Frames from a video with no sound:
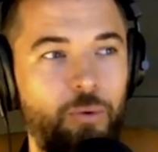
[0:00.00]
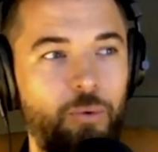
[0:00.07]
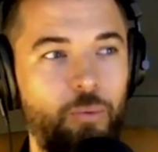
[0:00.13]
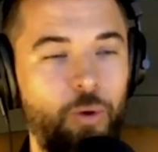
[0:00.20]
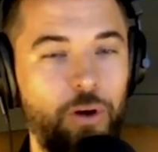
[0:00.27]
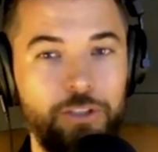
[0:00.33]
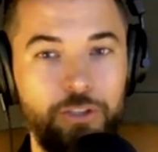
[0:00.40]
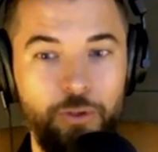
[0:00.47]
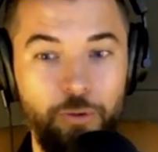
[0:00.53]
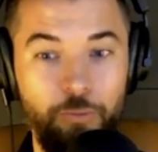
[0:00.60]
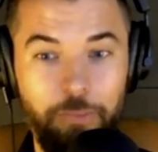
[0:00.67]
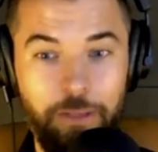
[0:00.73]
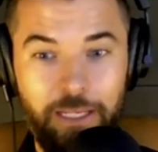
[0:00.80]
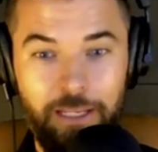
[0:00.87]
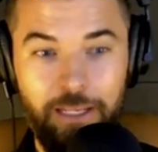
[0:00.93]
what
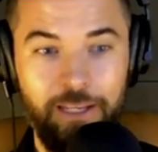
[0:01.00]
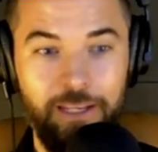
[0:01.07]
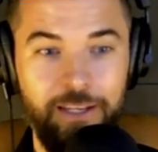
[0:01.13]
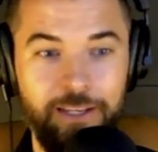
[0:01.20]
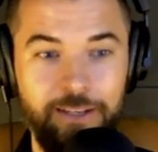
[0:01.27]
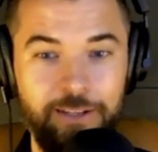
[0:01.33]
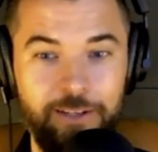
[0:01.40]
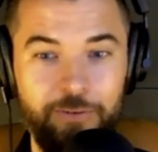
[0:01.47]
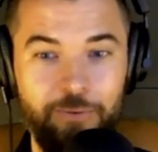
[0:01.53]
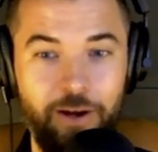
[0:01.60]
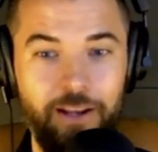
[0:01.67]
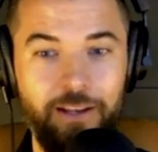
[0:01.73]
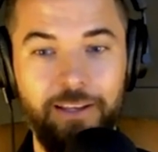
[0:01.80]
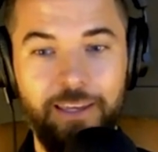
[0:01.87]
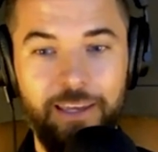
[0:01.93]
could be,
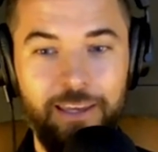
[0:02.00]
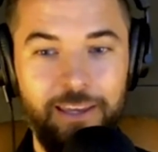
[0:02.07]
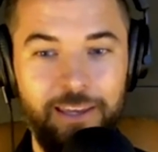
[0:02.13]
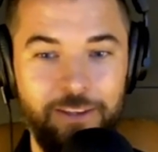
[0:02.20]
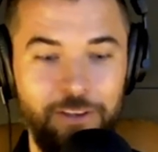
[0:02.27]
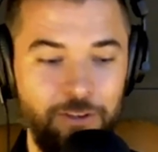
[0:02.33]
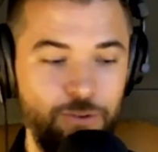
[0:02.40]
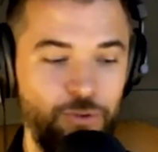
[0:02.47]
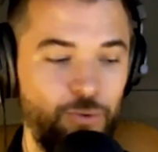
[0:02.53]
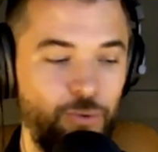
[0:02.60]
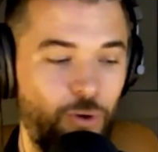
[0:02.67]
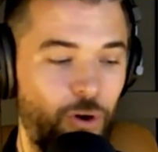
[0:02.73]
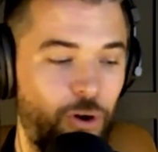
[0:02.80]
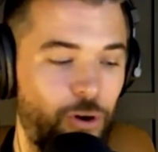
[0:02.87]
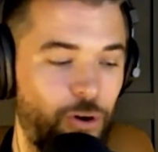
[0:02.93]
right? Like
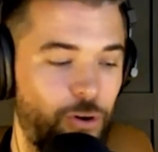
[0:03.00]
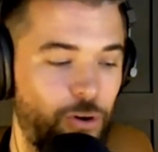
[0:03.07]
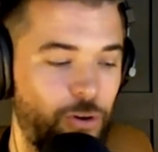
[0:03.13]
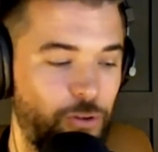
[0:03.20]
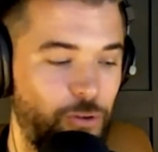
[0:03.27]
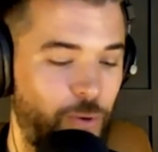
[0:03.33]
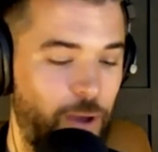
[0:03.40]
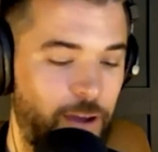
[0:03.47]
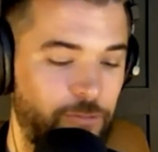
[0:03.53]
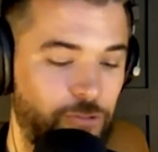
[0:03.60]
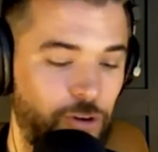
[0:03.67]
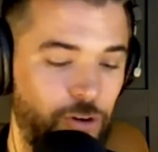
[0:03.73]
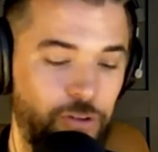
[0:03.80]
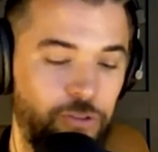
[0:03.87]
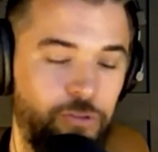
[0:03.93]
you
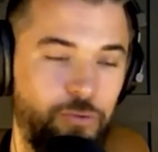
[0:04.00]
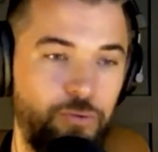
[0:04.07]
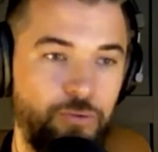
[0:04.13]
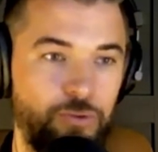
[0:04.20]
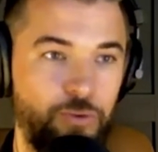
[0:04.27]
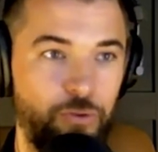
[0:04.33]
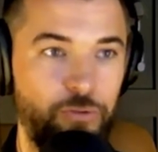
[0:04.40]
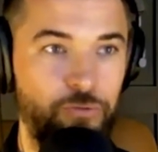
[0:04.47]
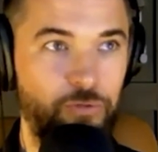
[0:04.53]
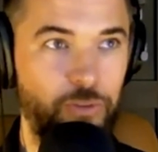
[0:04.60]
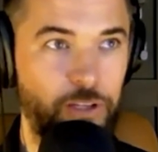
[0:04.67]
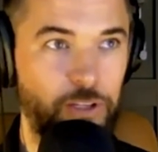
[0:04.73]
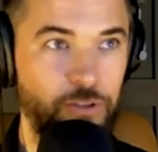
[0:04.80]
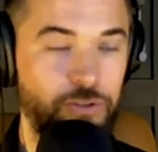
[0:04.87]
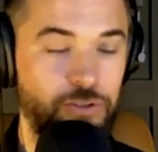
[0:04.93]
have gone through sort of,
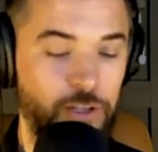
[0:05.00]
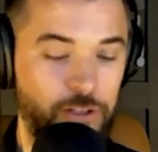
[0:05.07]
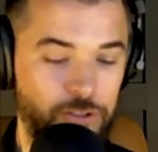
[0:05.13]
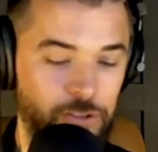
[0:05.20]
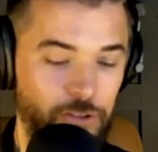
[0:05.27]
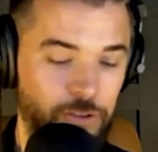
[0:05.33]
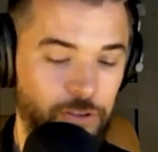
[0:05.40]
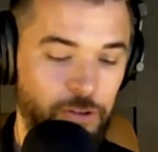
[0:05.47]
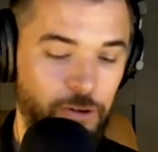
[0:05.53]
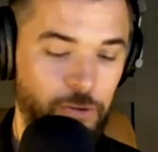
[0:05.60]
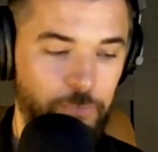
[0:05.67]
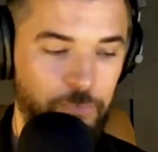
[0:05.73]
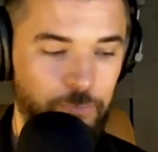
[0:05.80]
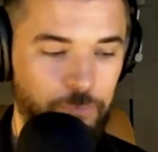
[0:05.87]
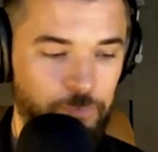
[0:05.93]
like you touched on,
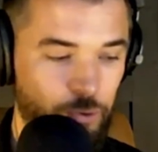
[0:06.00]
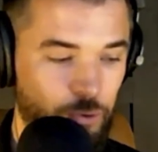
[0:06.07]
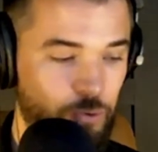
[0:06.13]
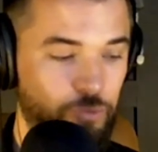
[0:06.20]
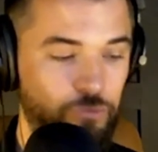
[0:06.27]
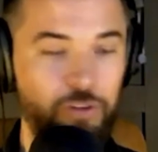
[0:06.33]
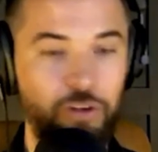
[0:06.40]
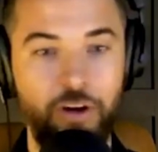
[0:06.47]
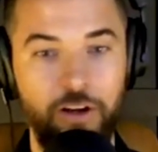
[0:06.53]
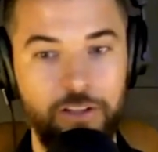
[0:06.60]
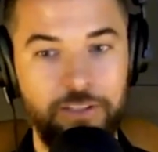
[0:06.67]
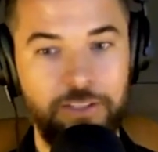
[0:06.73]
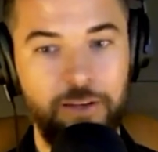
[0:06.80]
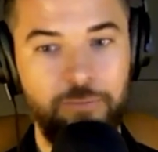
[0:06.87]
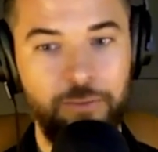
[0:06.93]
the prove the
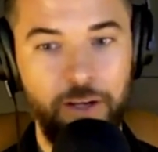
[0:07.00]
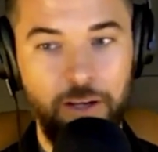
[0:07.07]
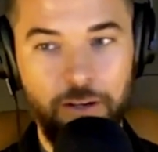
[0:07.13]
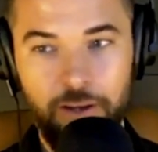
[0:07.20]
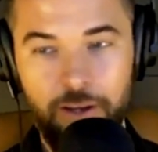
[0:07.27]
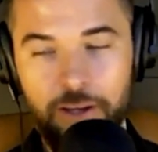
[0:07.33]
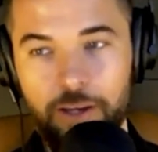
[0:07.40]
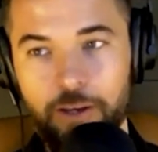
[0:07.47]
concept, right?